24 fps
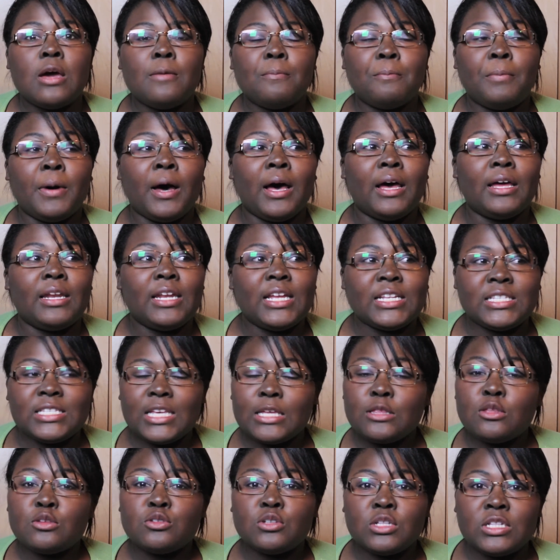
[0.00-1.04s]
But it's
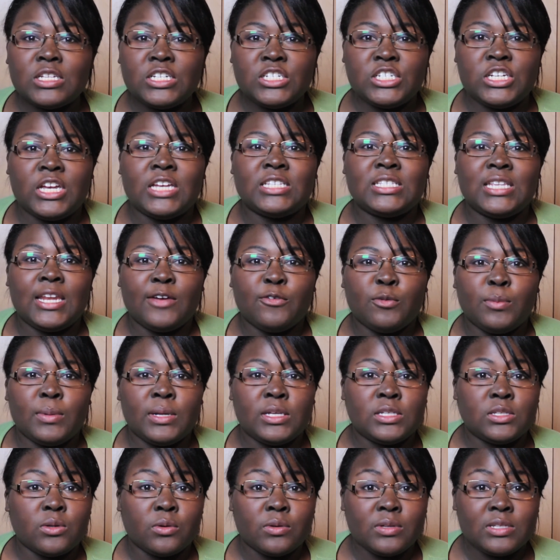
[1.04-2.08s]
like those cliches that
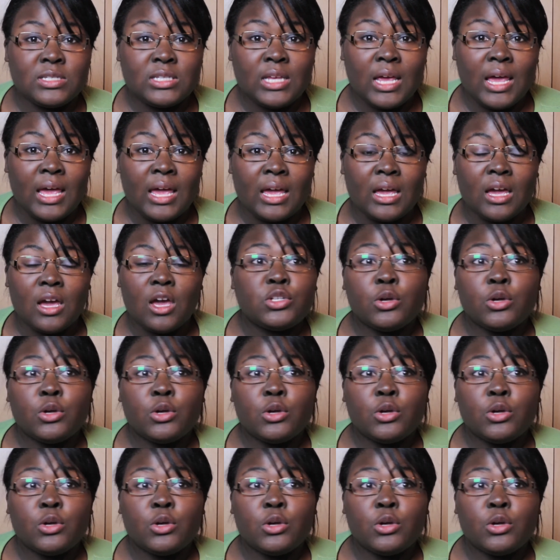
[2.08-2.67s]
everybody's always saying.